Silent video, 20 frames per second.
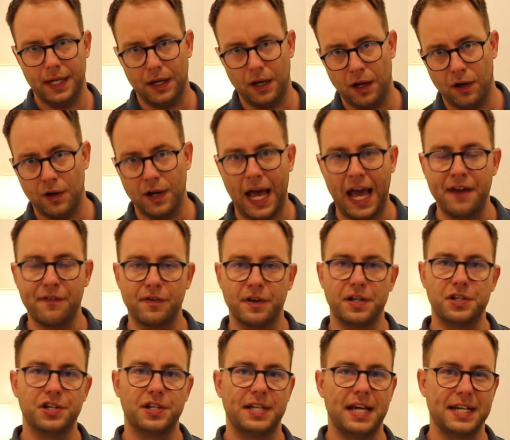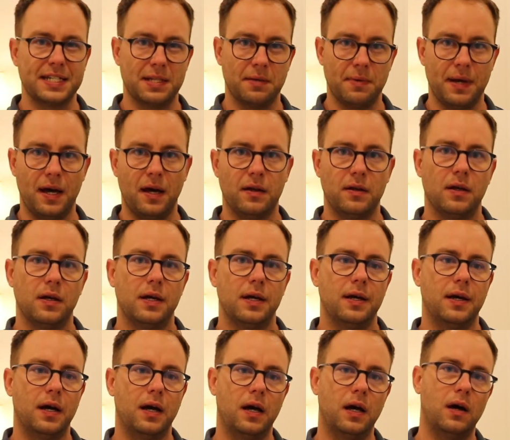on average, it takes about
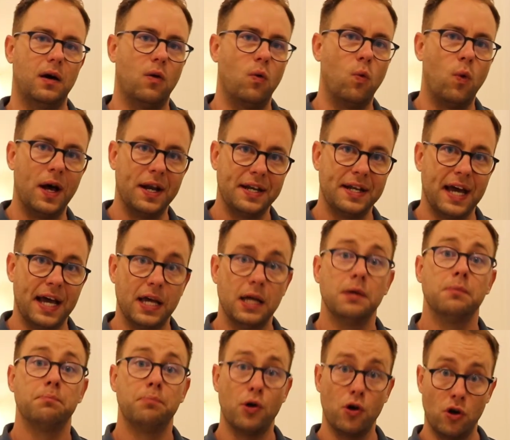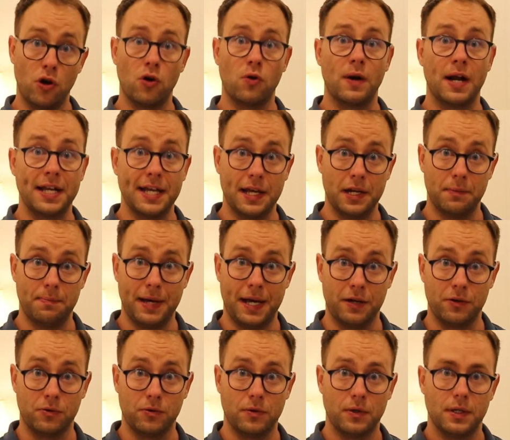1 day per radiator
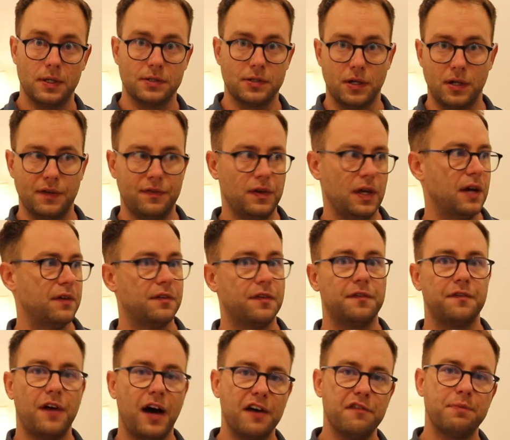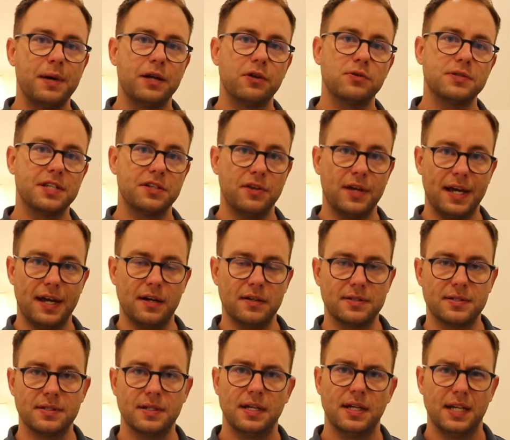panel. So if you have 5 panels in your
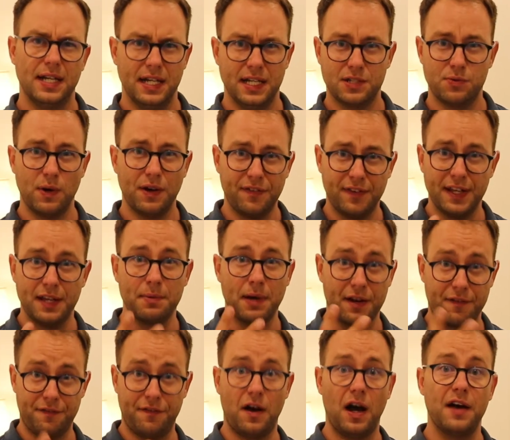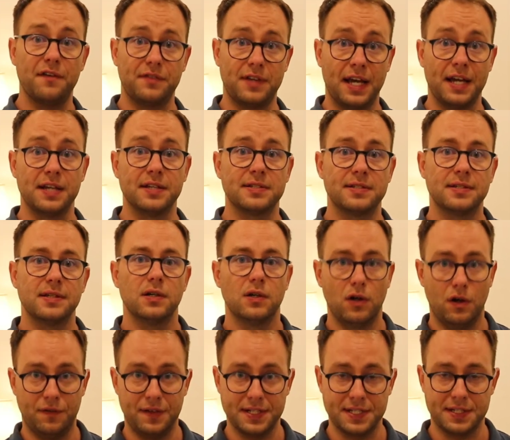house, it's roughly about 5 days
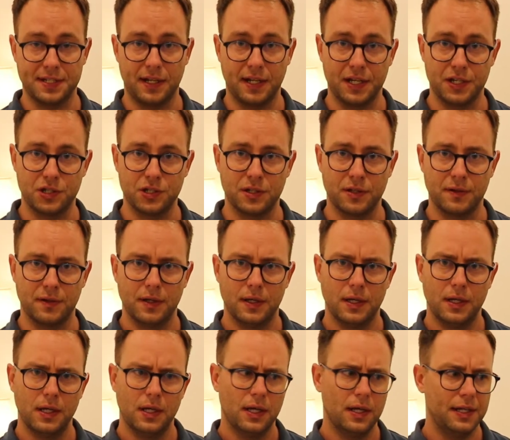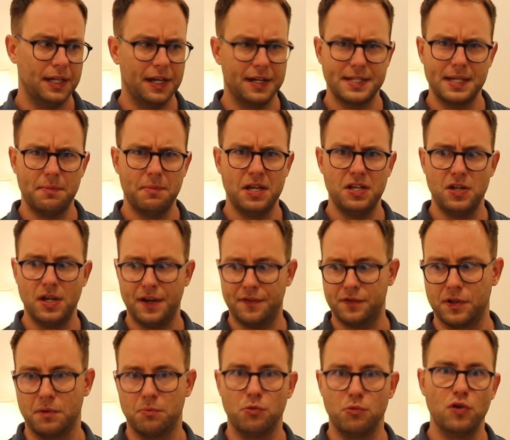of installation. Now, does that mean you
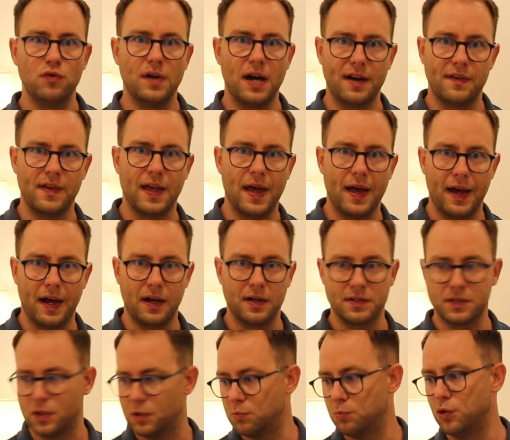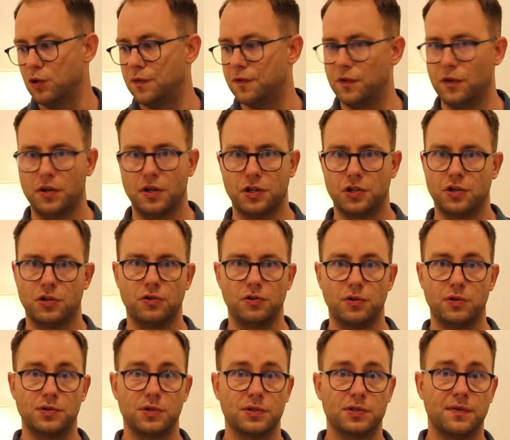to move out of your house and move furniture and do
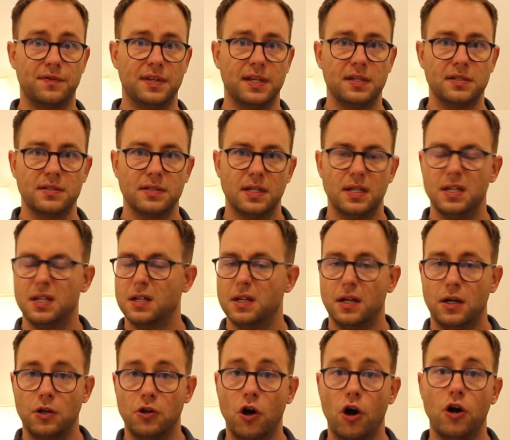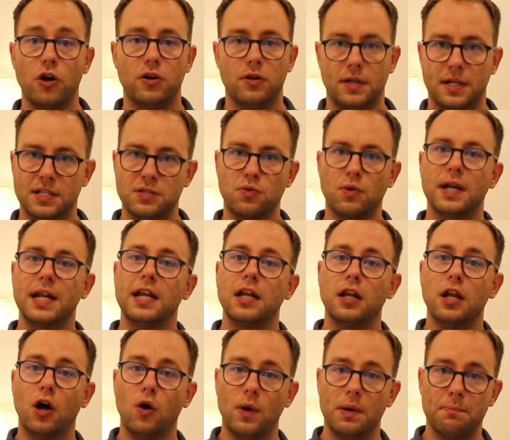all sorts of things? No, it's really
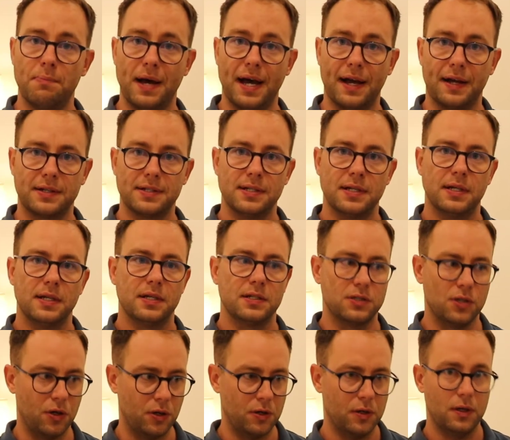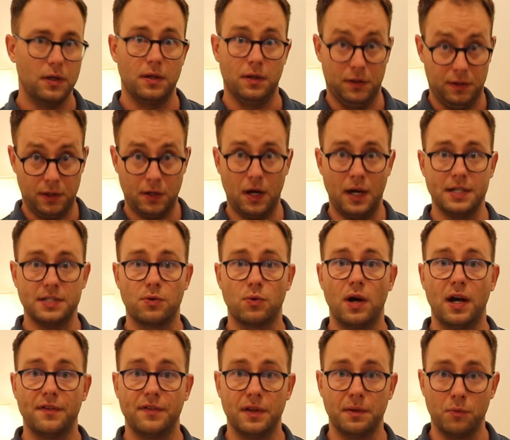low impact. So the guys
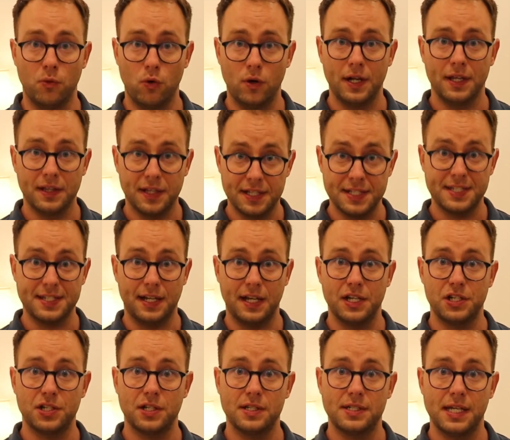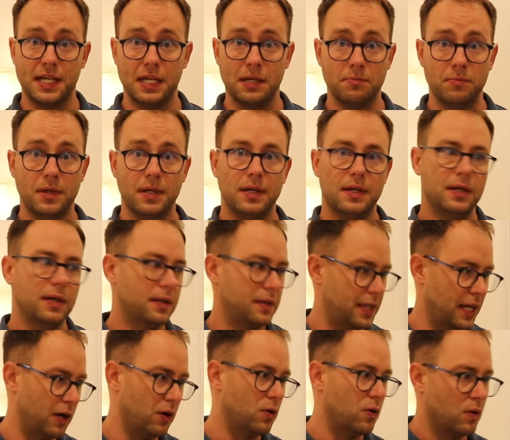arrive in the morning, the installation team,
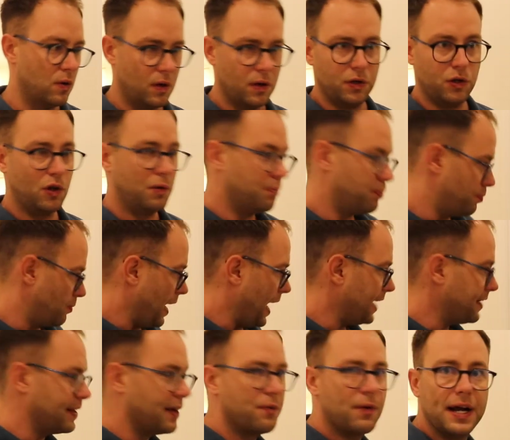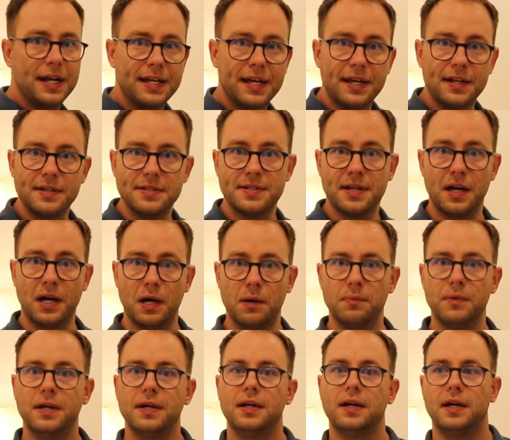they'll, you know, hang their radiators
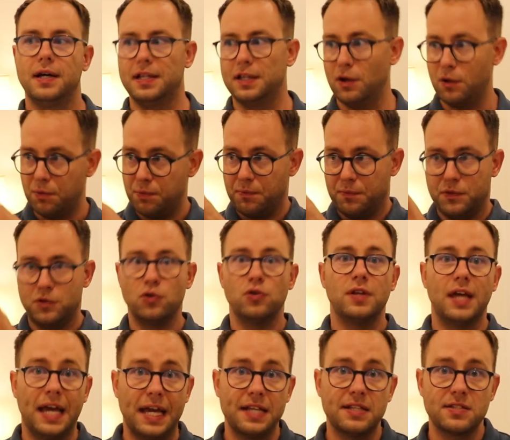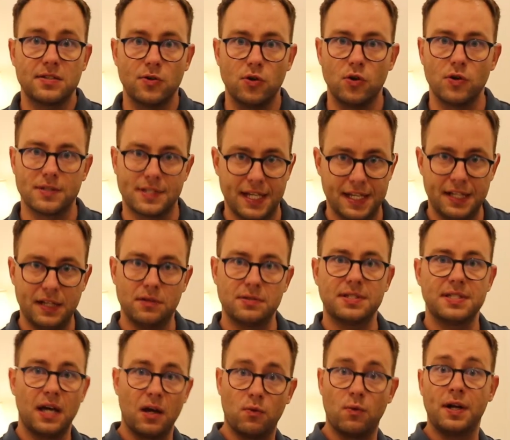up, and they'll do the heat source, and they'll
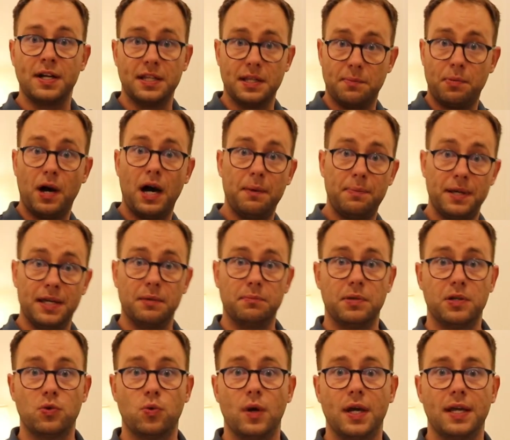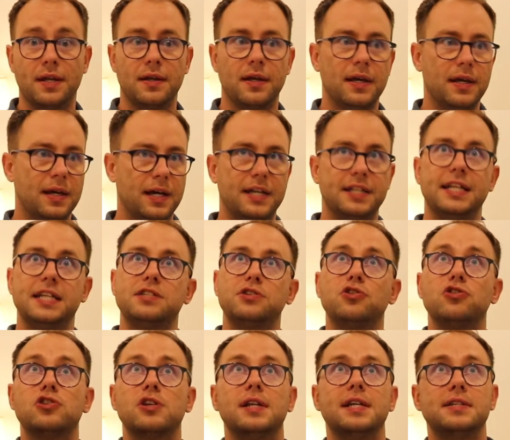start running the piping in between. And that's
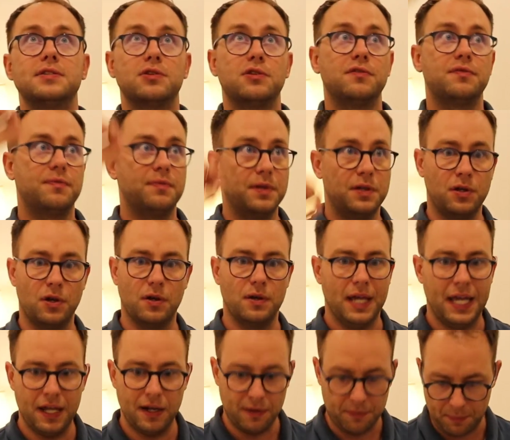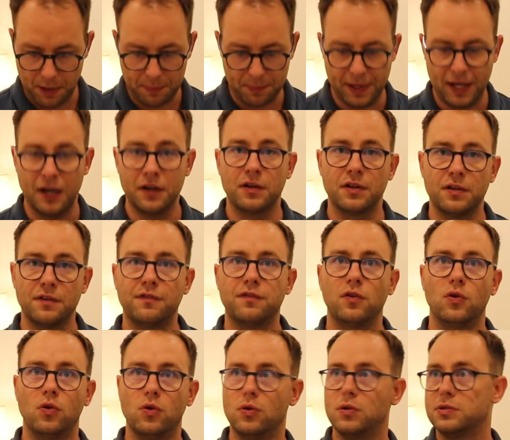usually sort of, you know, hidden, might be under the
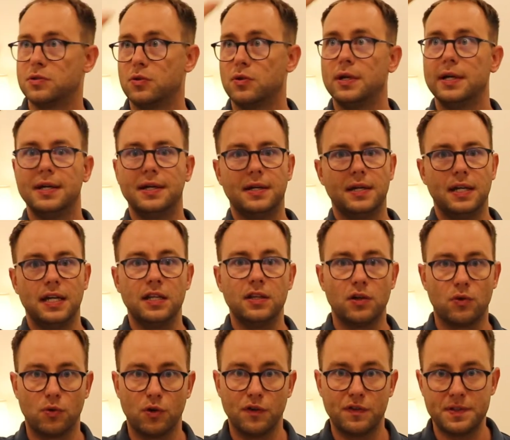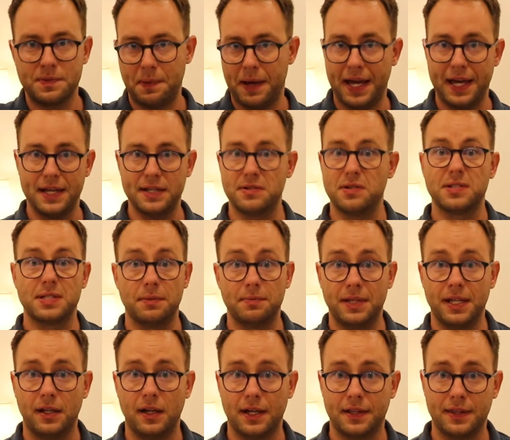floors or in the roof space or
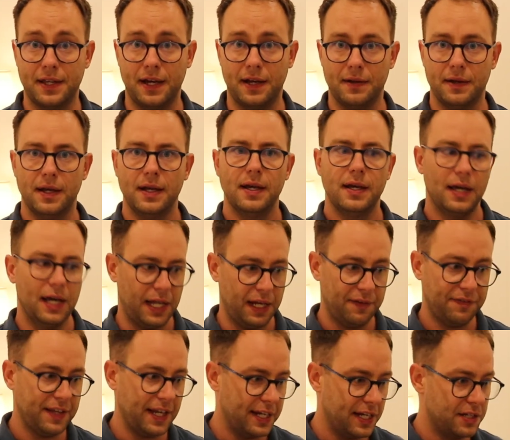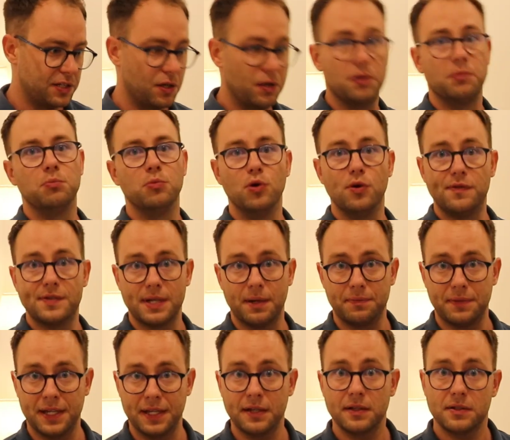something like that. And if they need to move
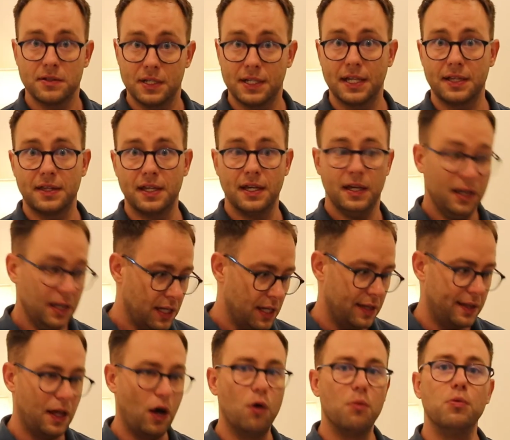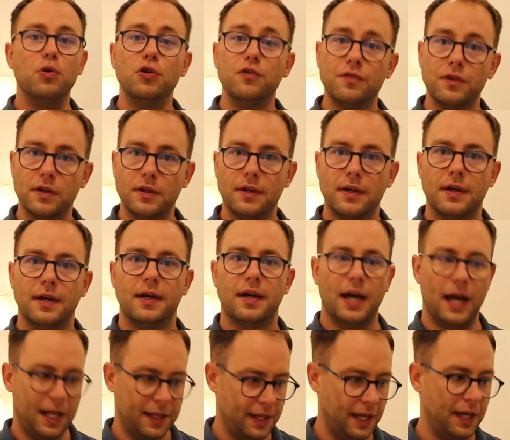something to get there, they'll move it.
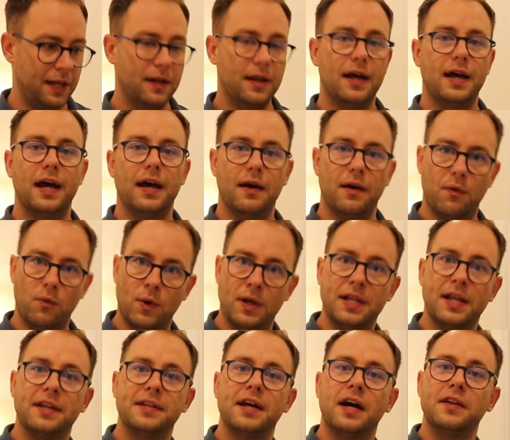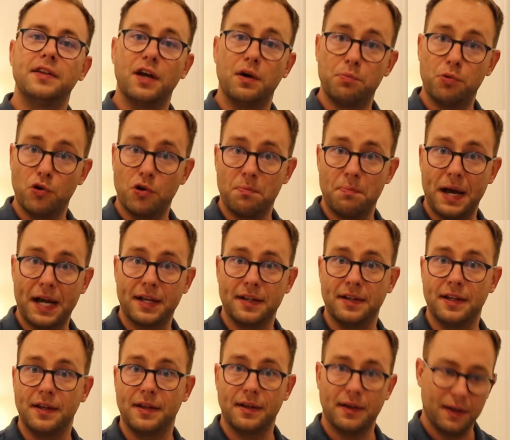And then when they're done, they'll put it back
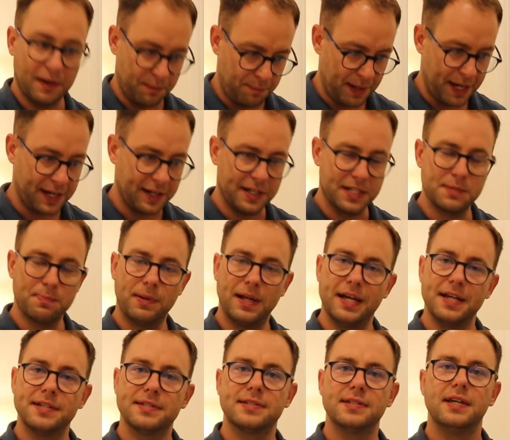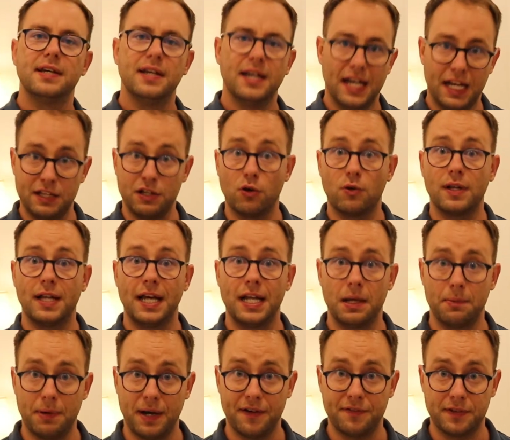in its place, and they'll clean
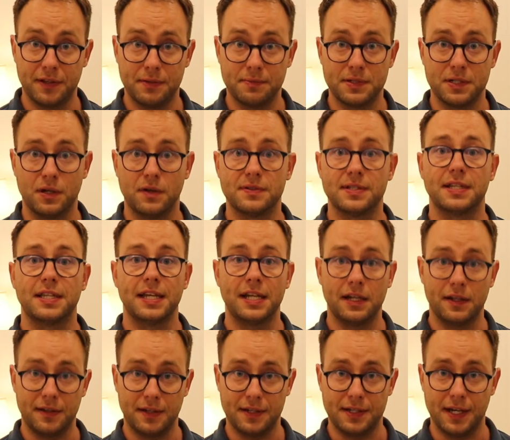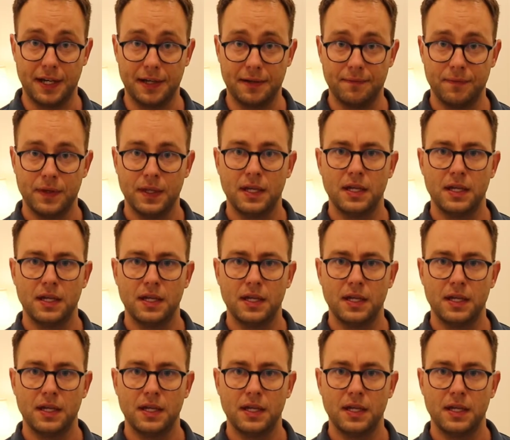up after themselves at the end of the day.